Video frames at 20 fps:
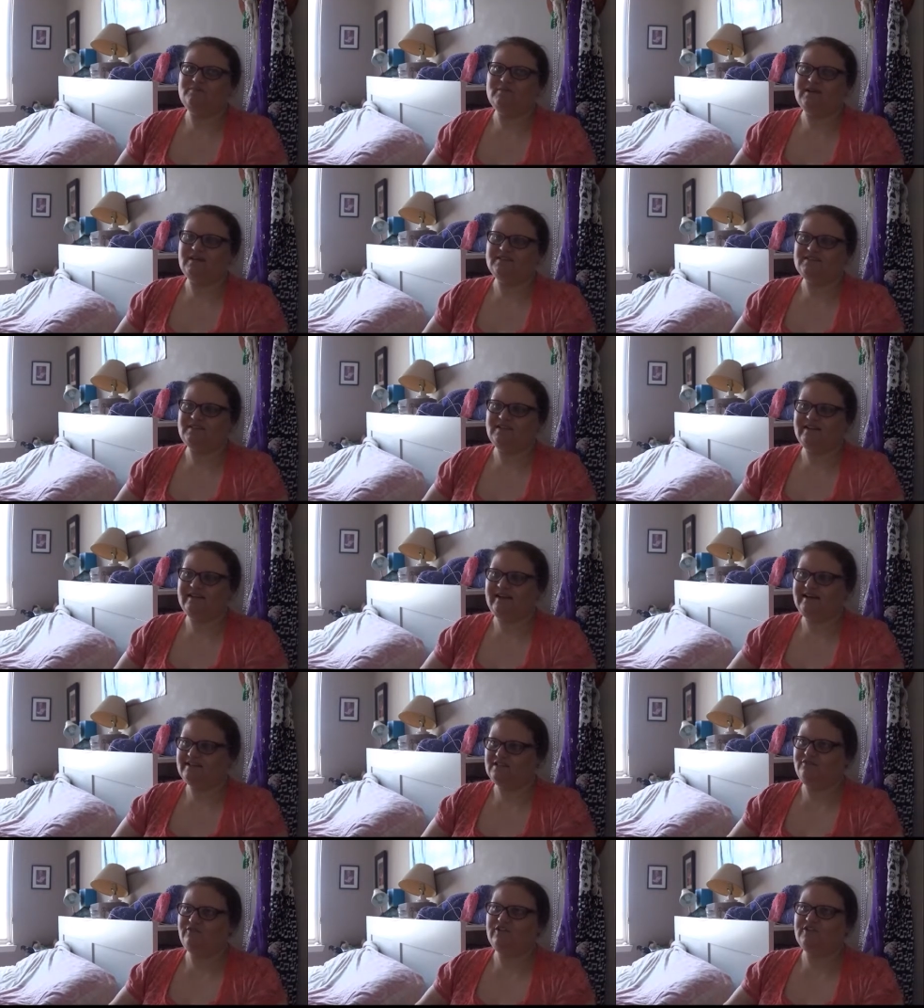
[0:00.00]
because I
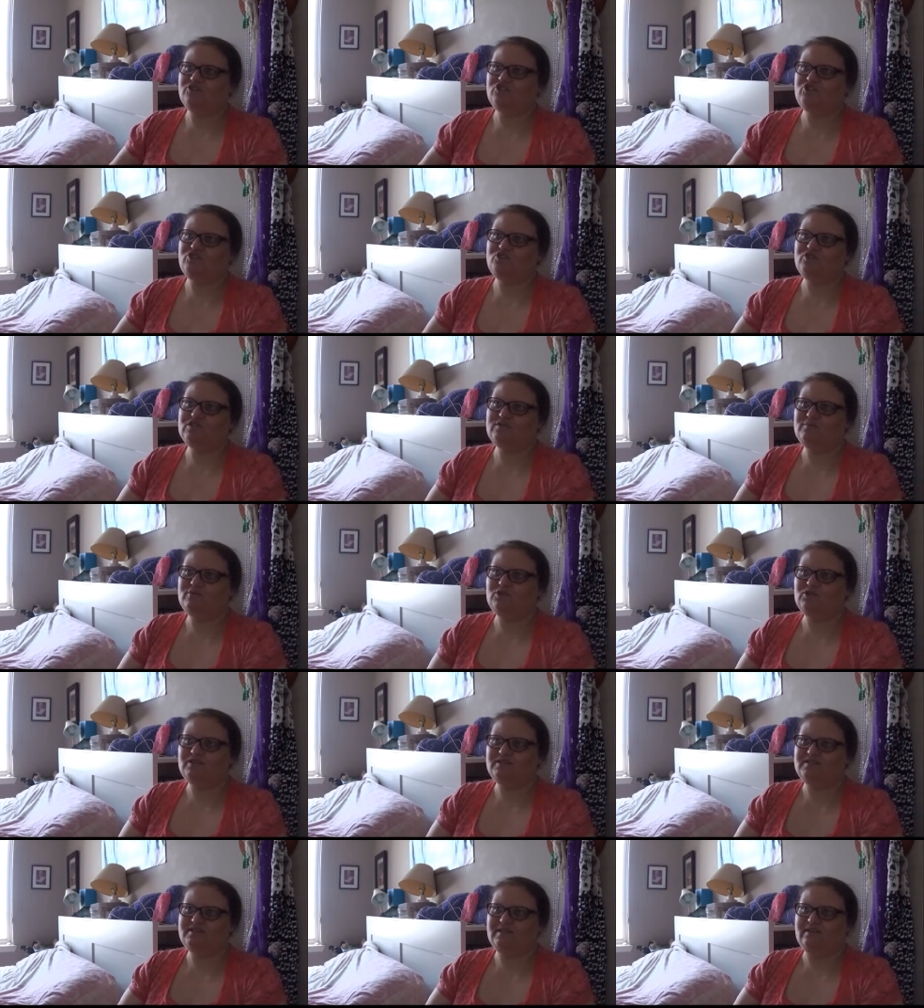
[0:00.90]
had to finish those
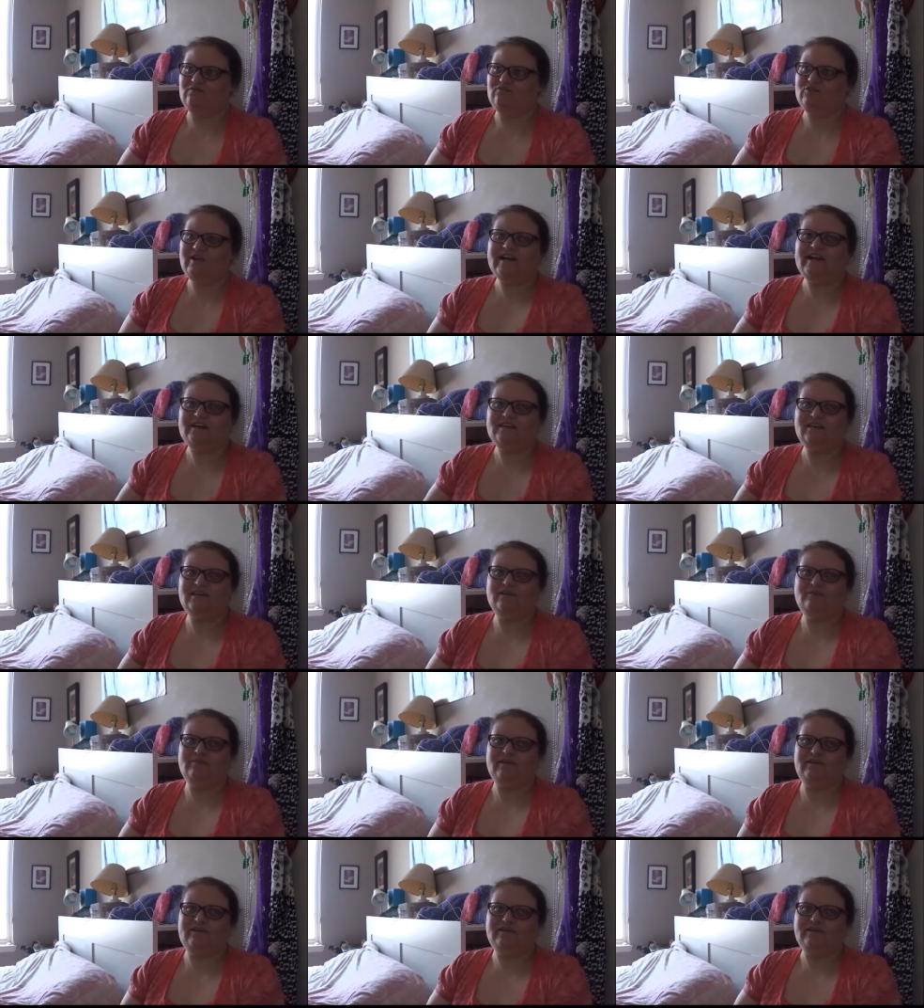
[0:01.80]
books and rank
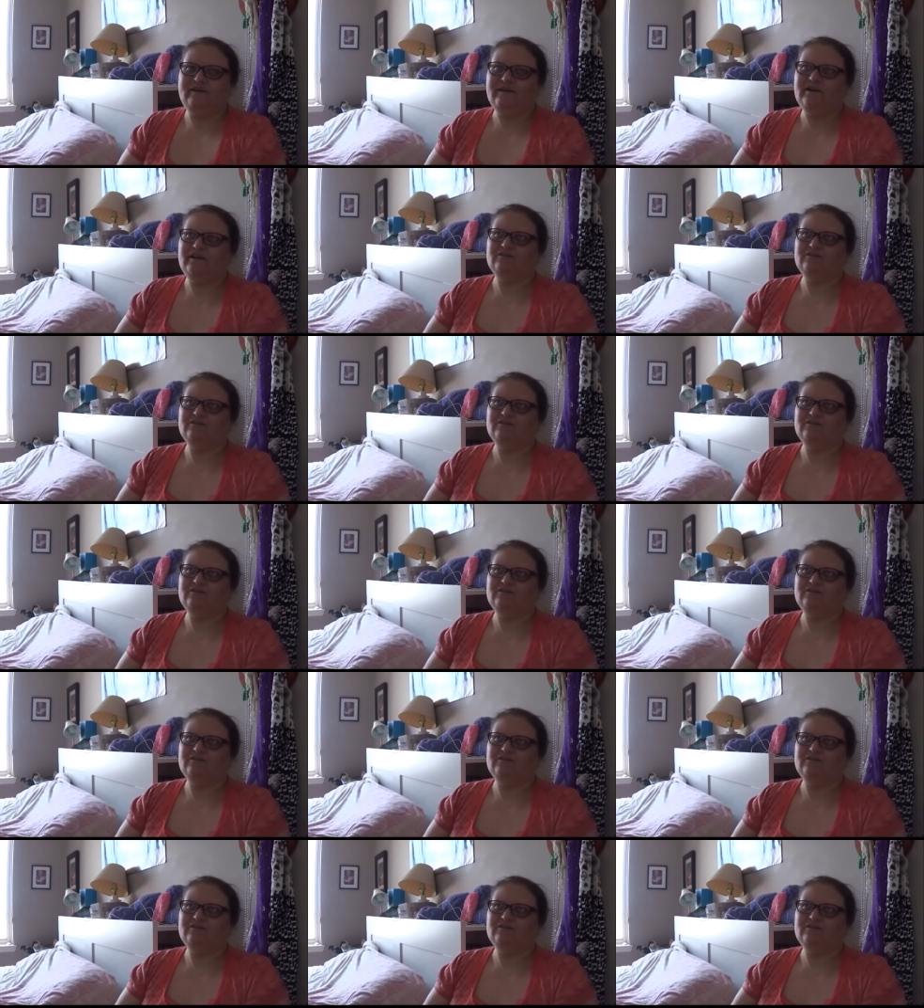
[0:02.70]
them and